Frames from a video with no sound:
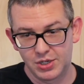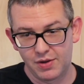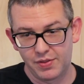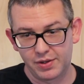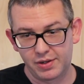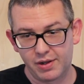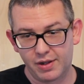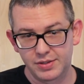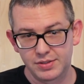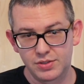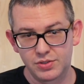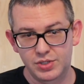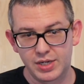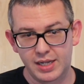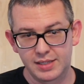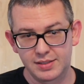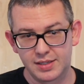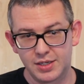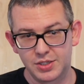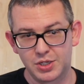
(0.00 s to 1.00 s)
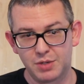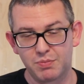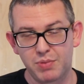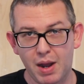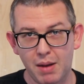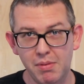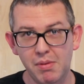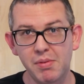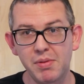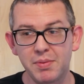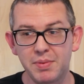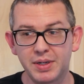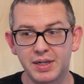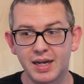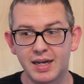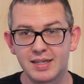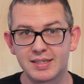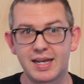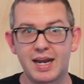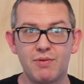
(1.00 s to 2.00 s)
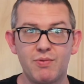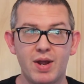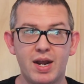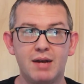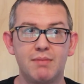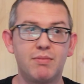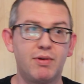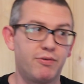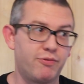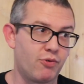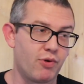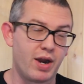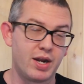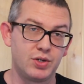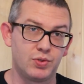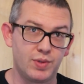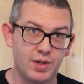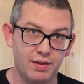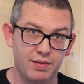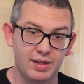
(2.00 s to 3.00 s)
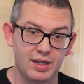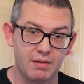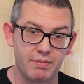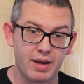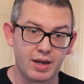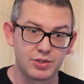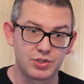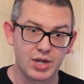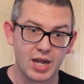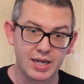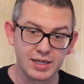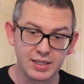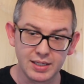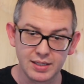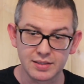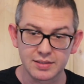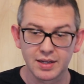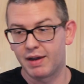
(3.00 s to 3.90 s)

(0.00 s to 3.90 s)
Deer in the Cauldron translation, probably because I read it before I knew anything about Chinese.